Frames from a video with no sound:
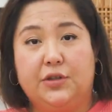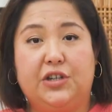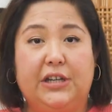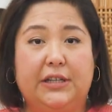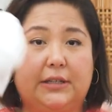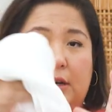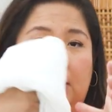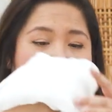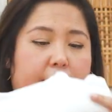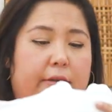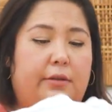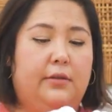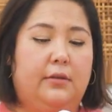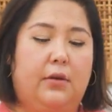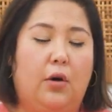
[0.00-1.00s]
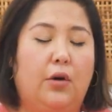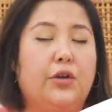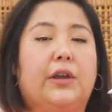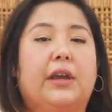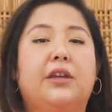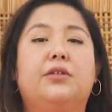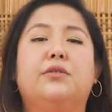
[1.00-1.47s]
cheesecloth, or
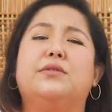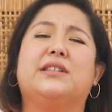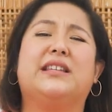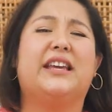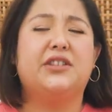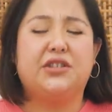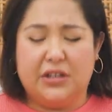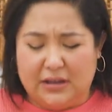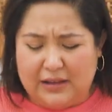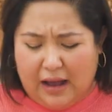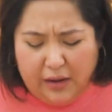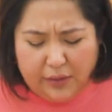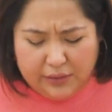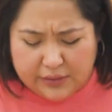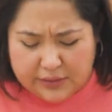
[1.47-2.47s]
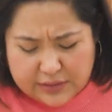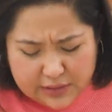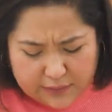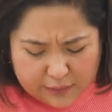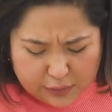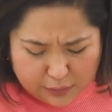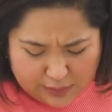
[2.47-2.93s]
you can use kitchen towels.
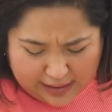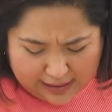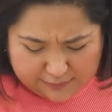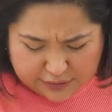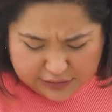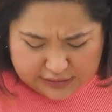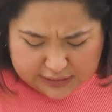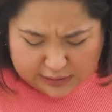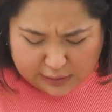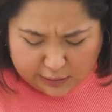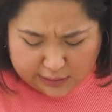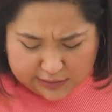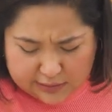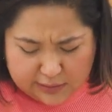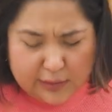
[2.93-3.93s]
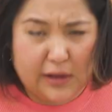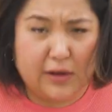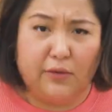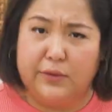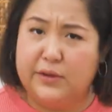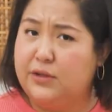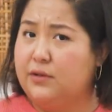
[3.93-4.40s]
If you don't have cheesecloth, you can
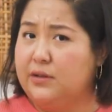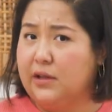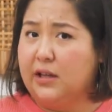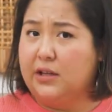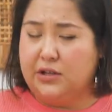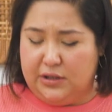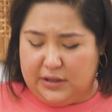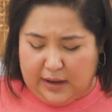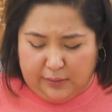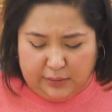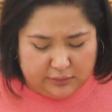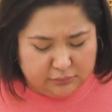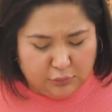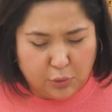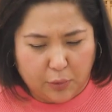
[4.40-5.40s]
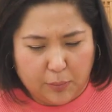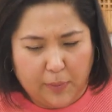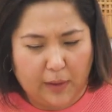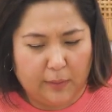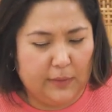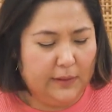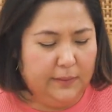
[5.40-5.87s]
always use a kitchen towel, no
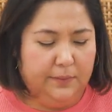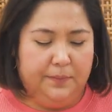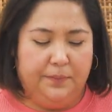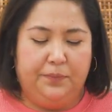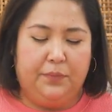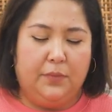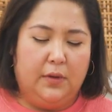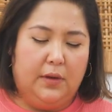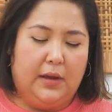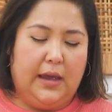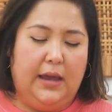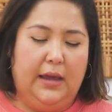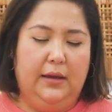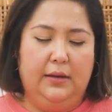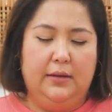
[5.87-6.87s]
problem. Okay,